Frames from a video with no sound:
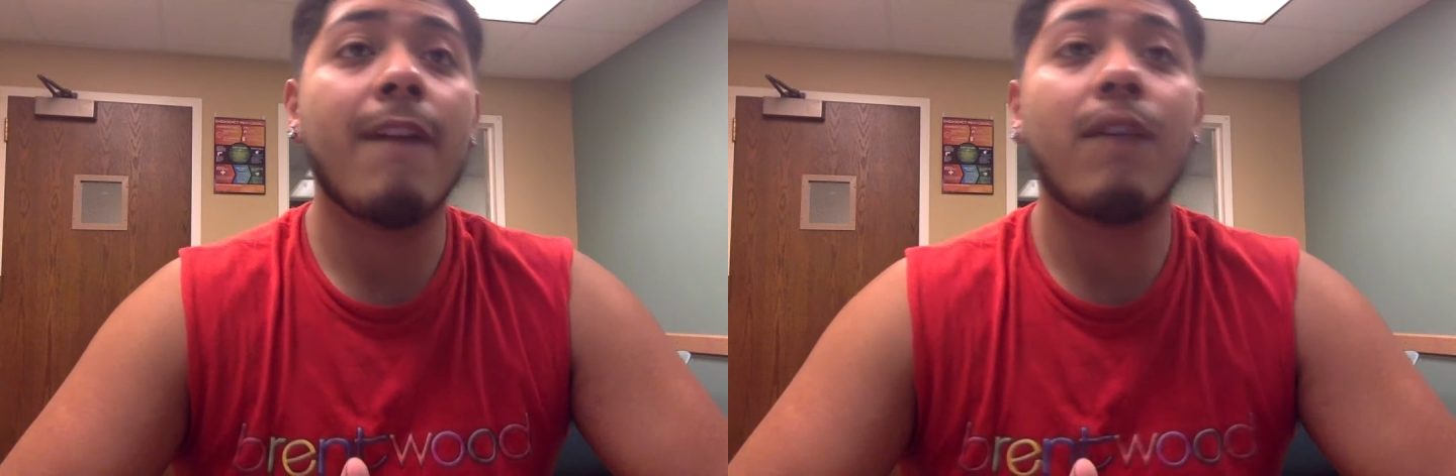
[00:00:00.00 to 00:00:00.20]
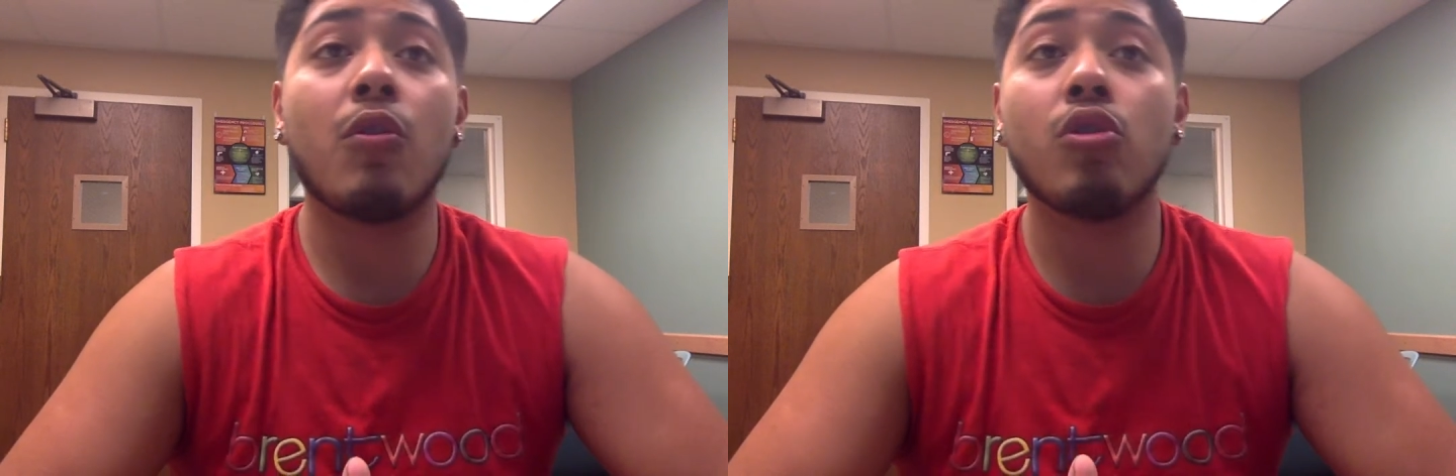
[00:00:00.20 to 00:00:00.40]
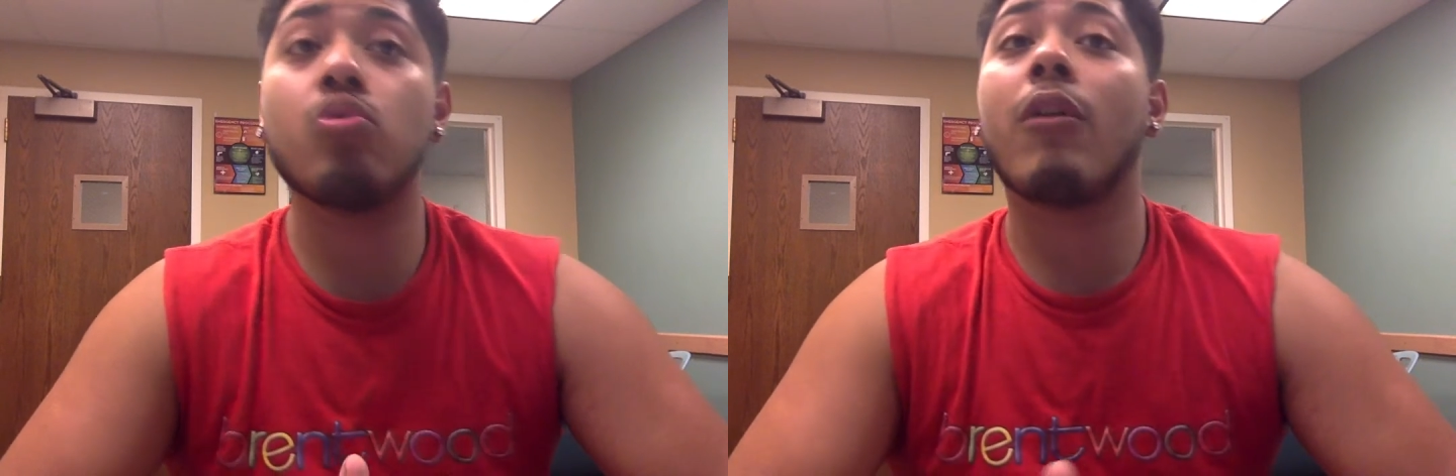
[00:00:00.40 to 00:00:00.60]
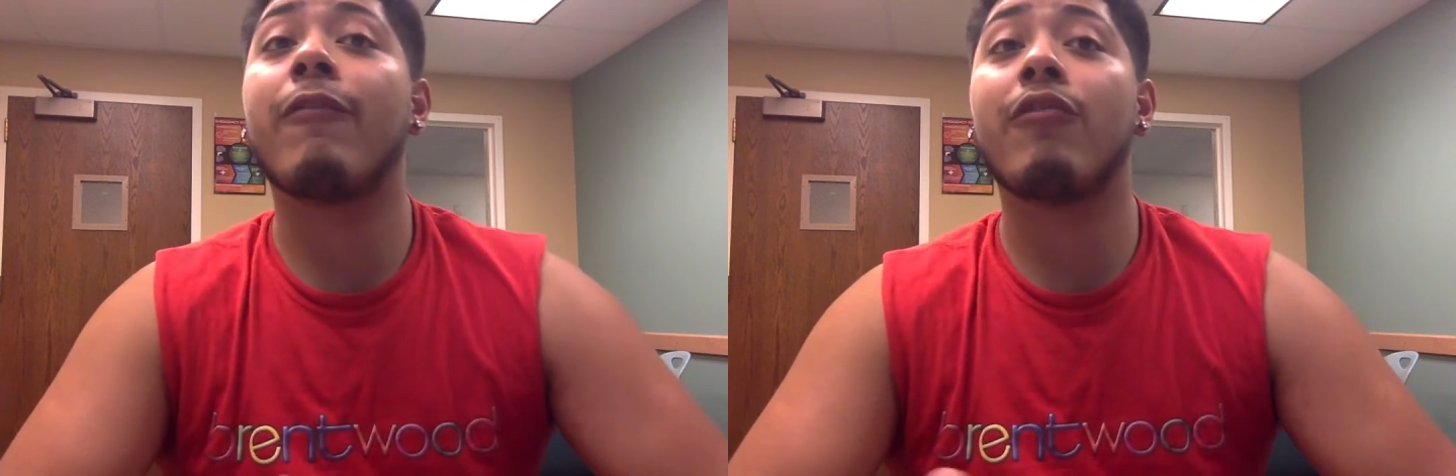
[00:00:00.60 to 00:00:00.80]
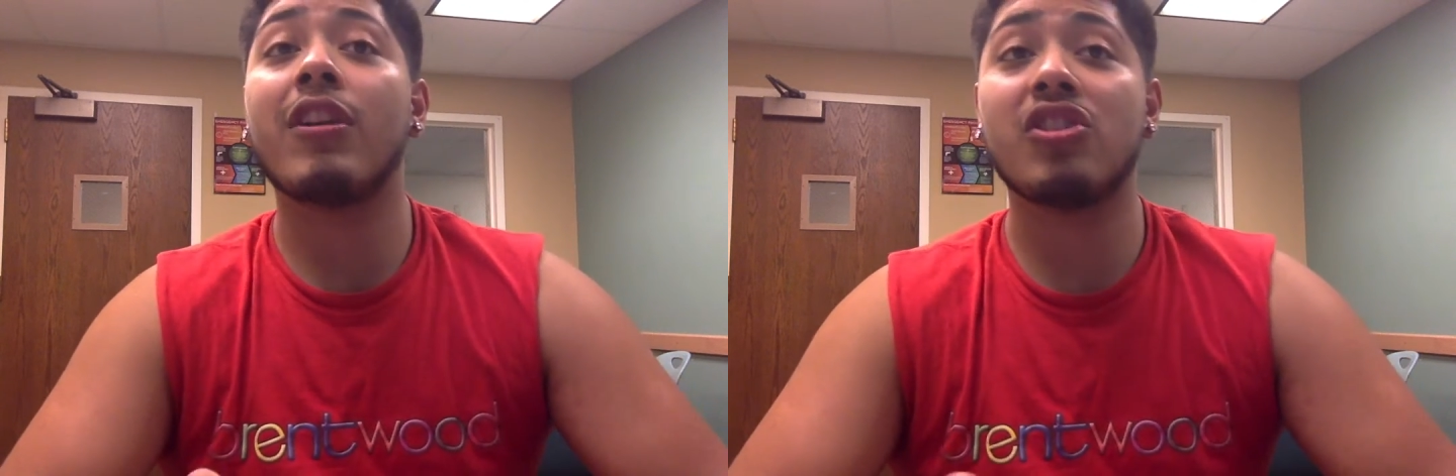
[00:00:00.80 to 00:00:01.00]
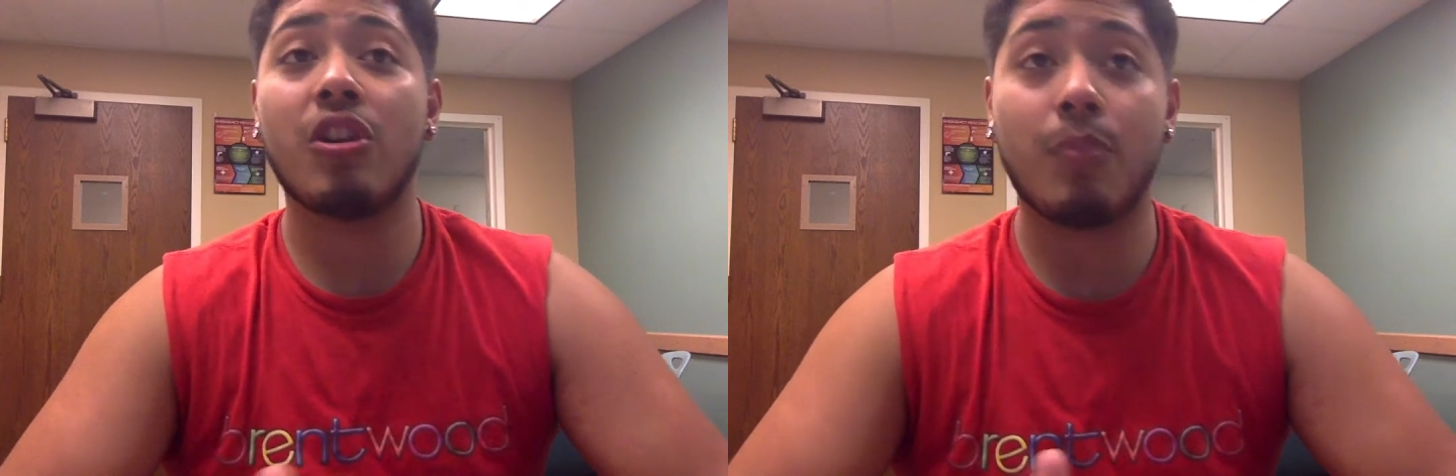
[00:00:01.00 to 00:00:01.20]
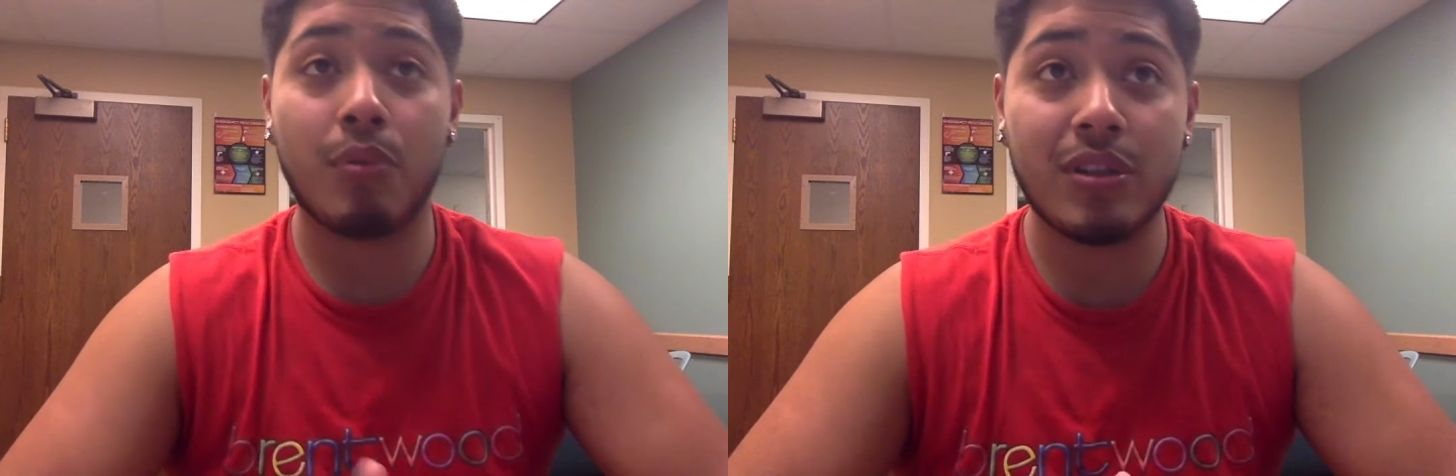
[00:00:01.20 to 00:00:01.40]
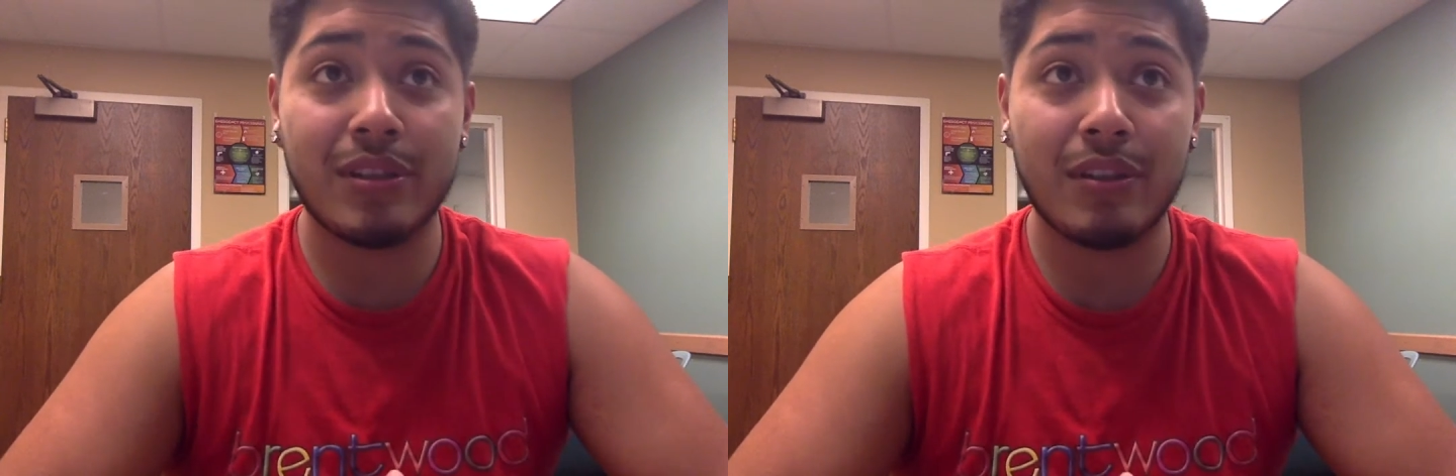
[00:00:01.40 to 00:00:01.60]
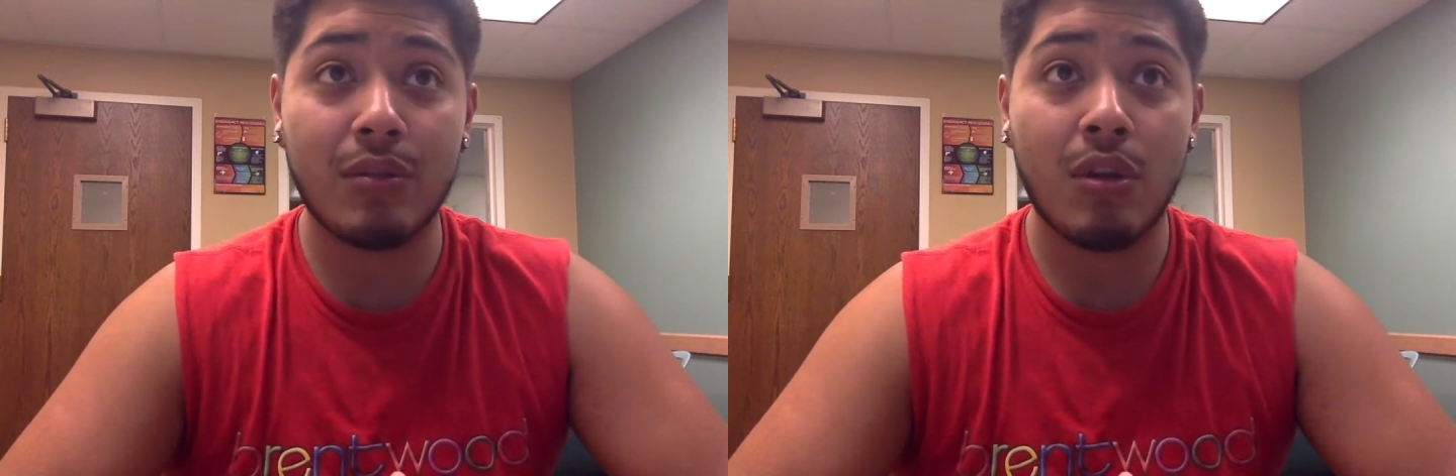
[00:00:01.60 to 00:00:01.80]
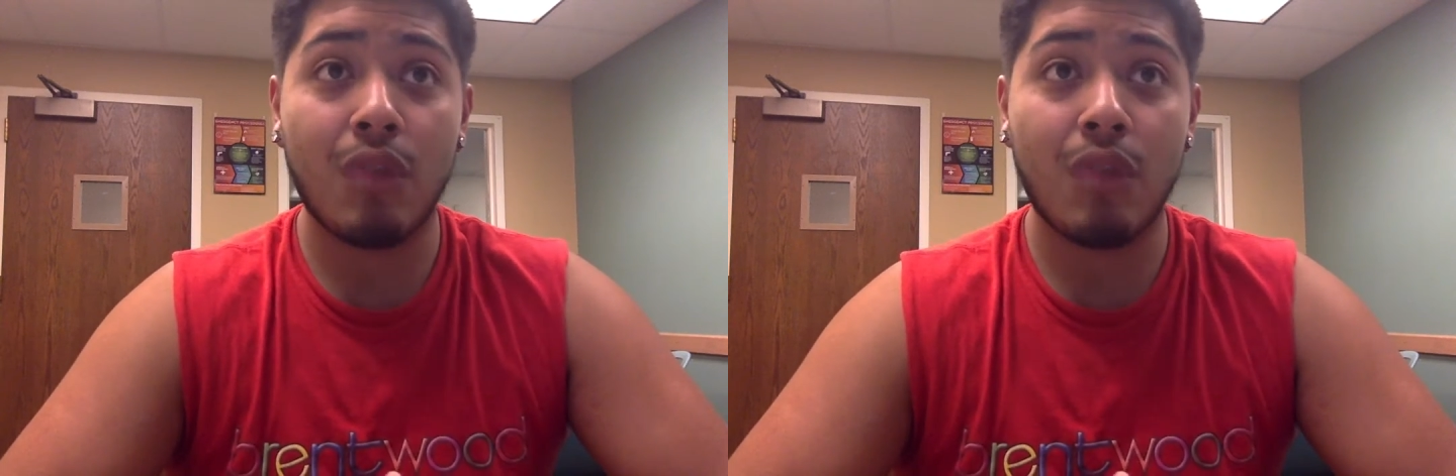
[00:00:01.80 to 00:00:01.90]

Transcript: for those who are fresh out of prison,